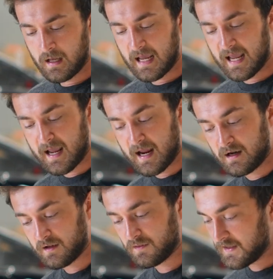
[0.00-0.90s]

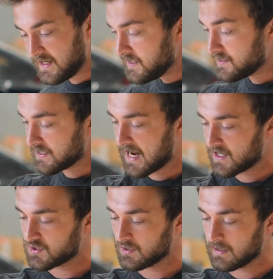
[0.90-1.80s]
And these
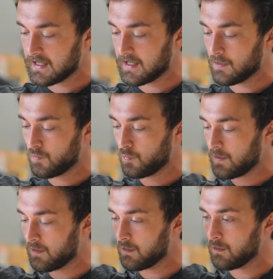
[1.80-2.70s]
actually
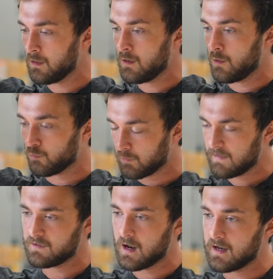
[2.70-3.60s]
will
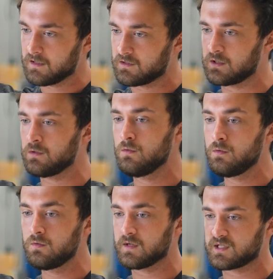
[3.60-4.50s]
Rivnut
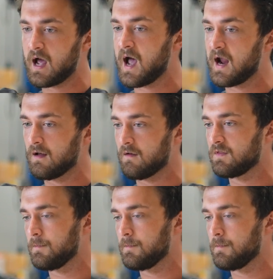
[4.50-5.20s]
to the side of the